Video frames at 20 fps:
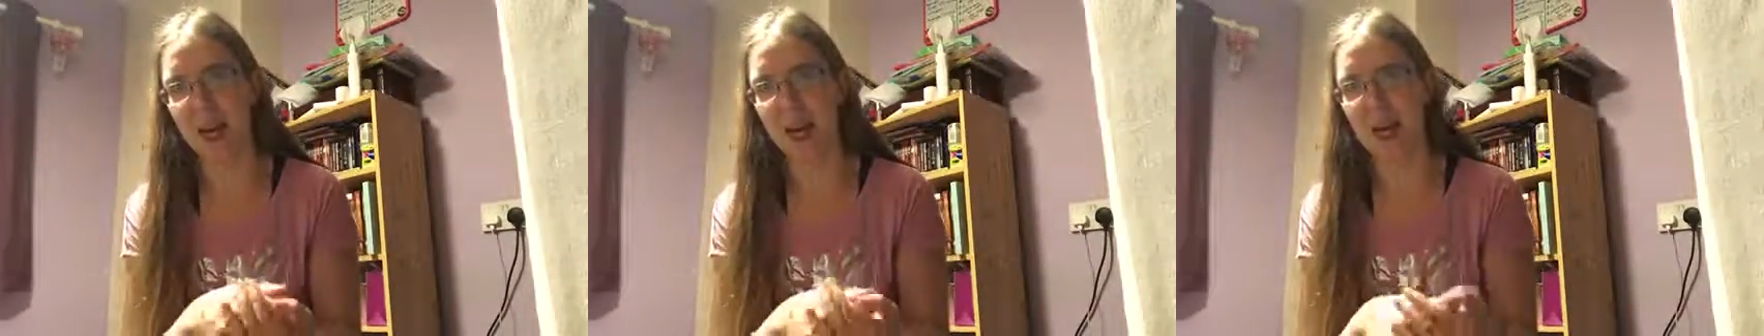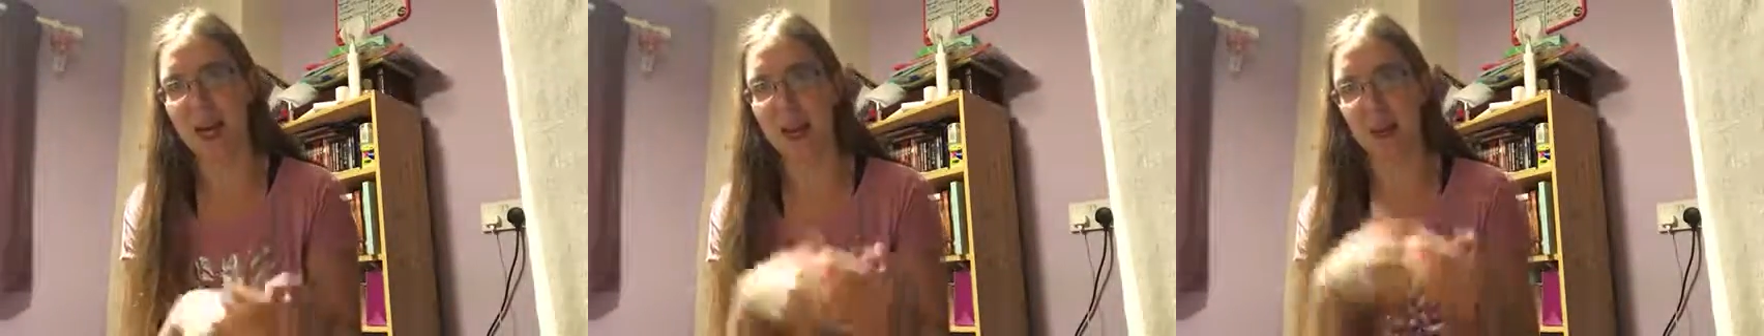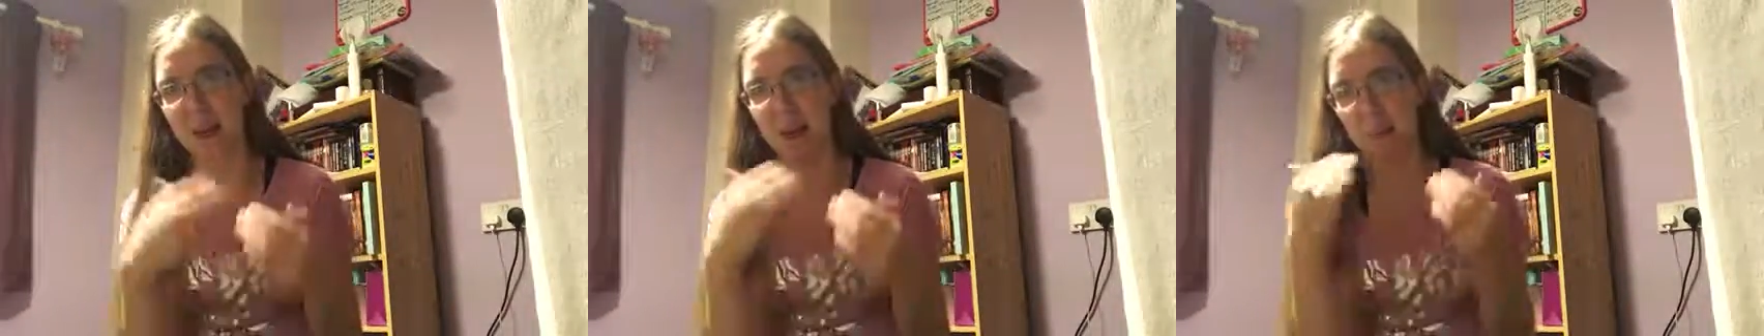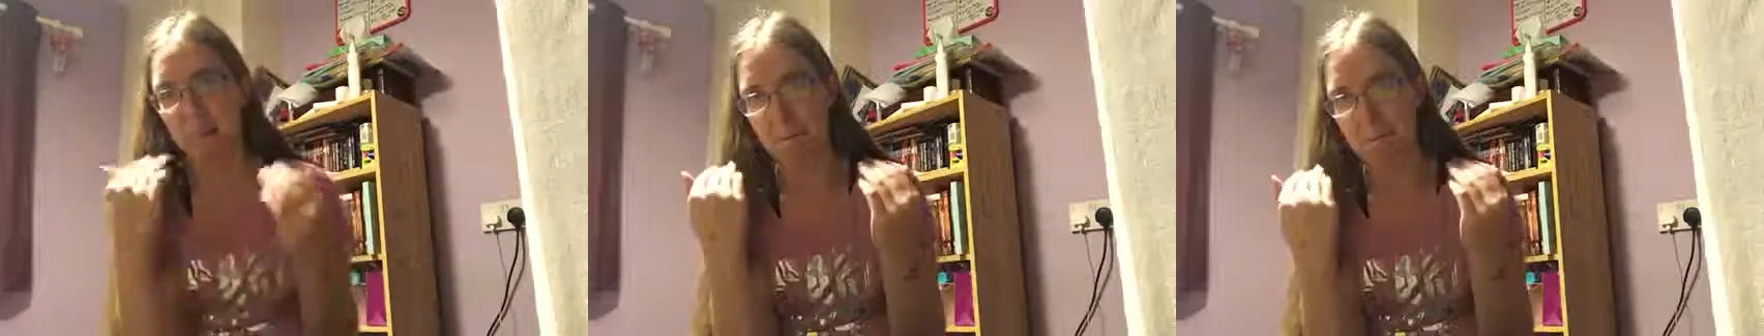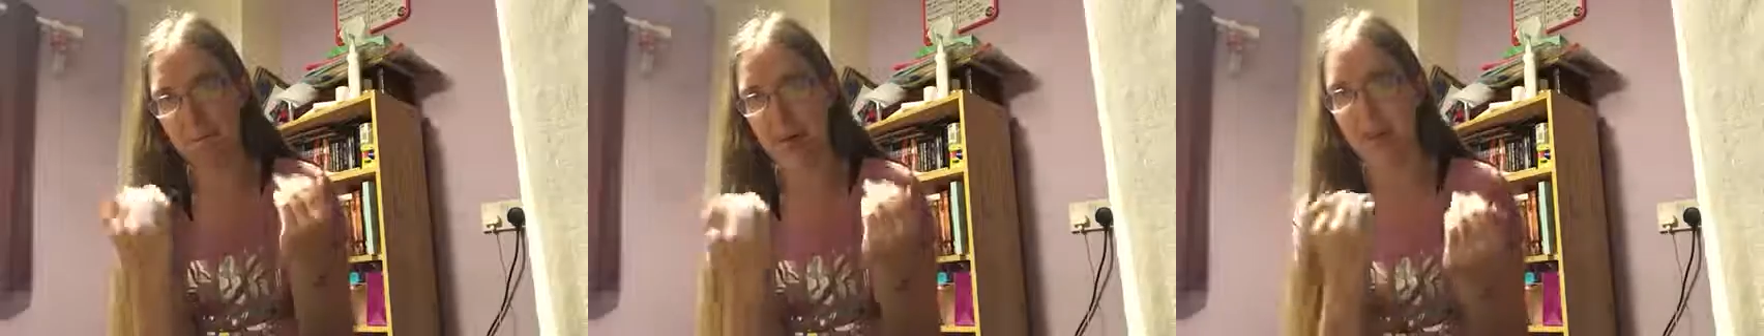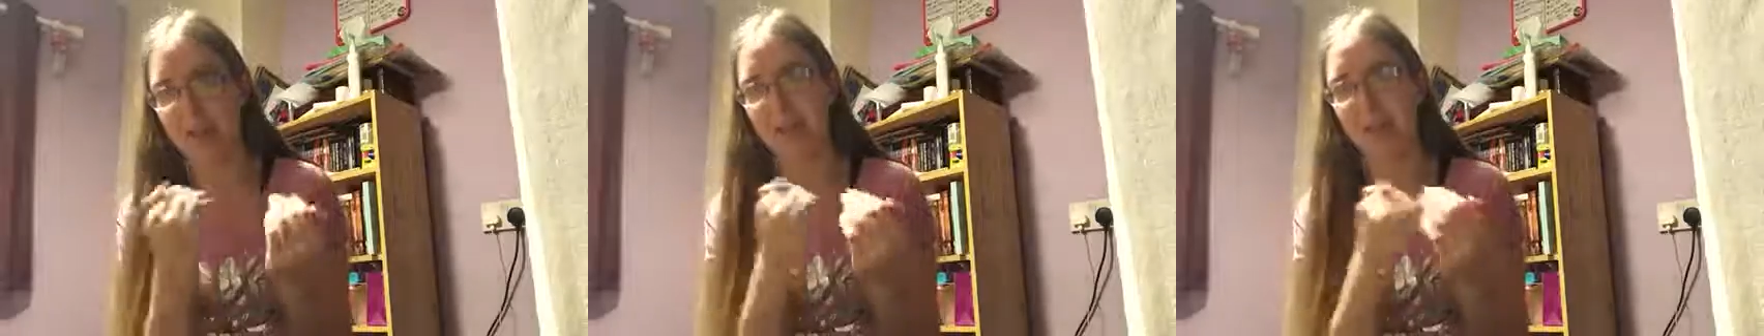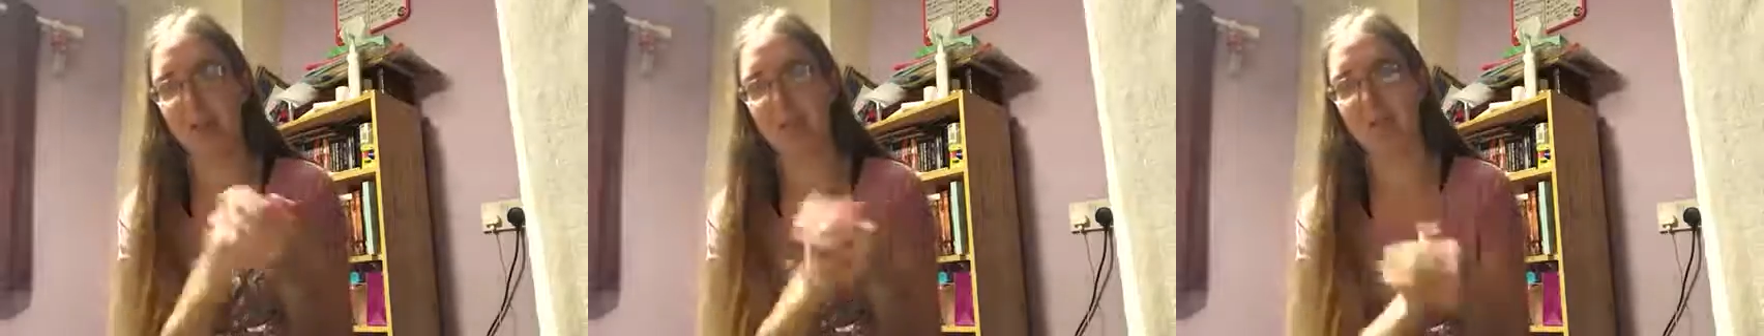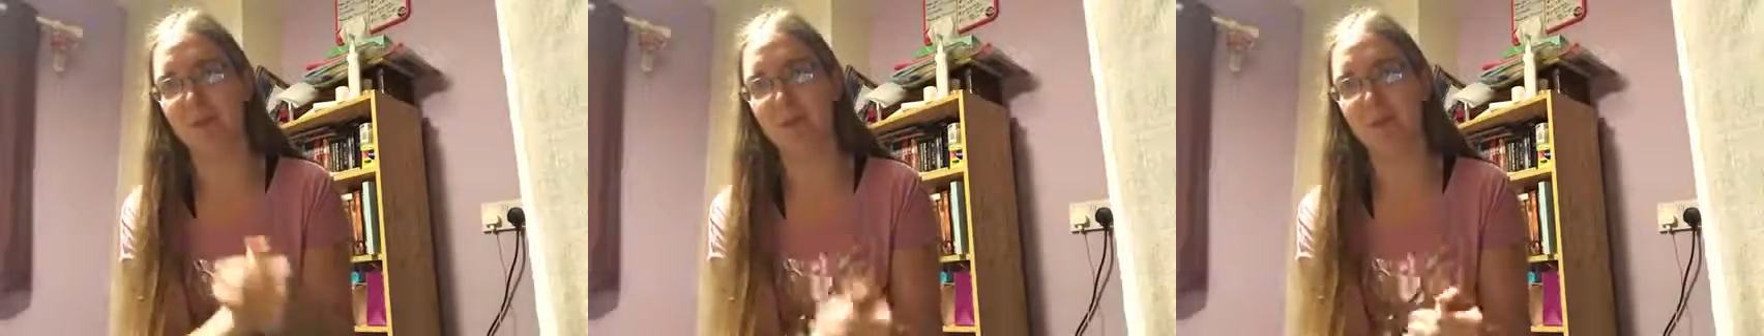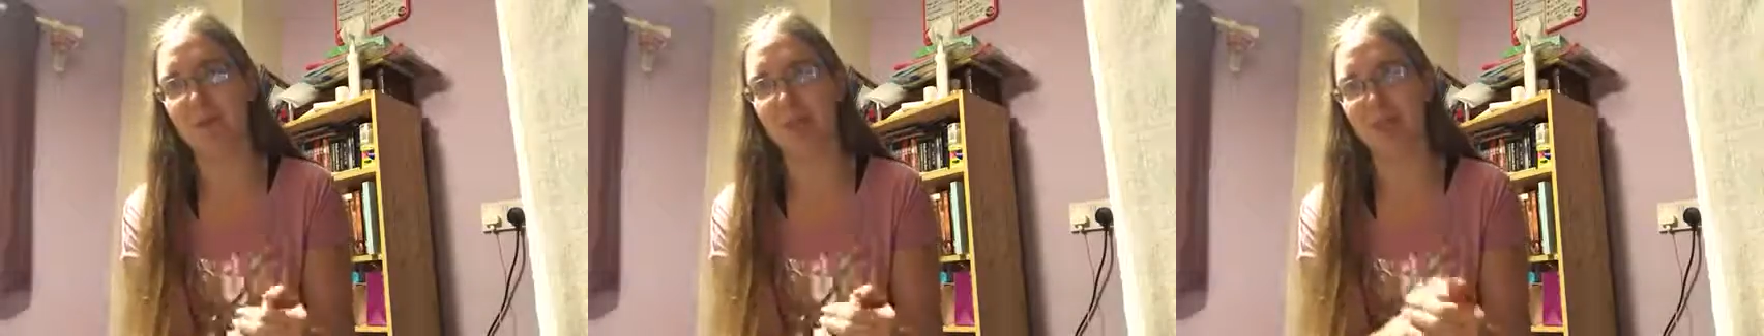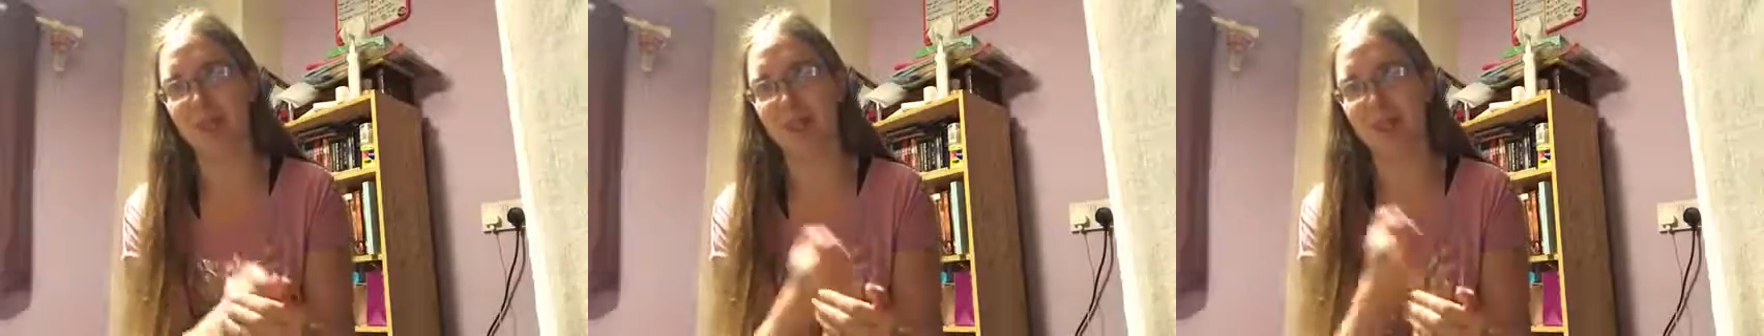and management